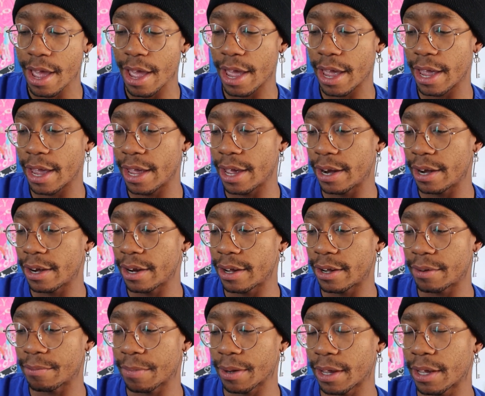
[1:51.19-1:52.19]
And
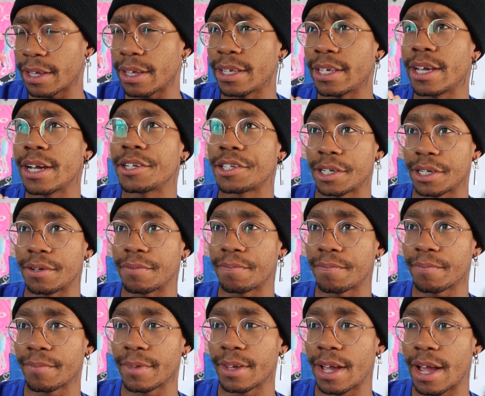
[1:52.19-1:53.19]
um, Yeojin,
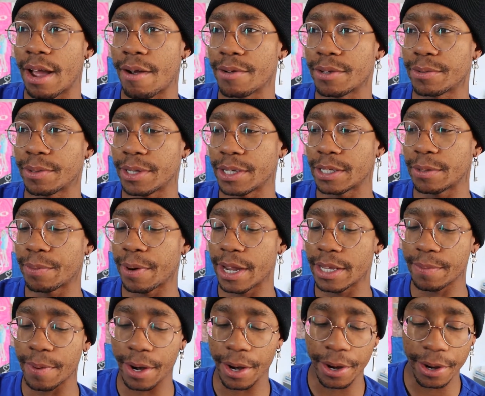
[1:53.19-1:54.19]
I was really
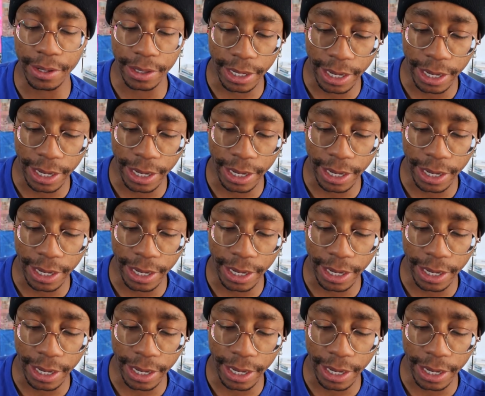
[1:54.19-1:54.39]
surprised by her